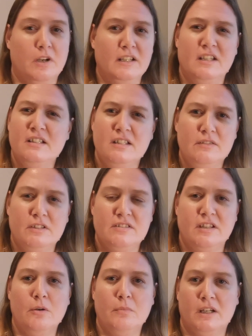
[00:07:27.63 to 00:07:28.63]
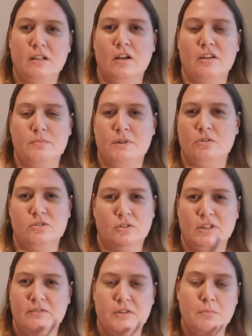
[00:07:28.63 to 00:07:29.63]
I didn't even tell my clients, because
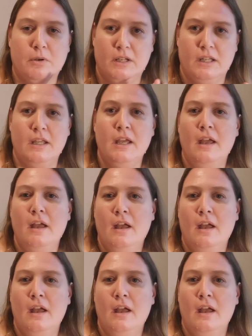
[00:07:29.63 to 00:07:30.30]
not everybody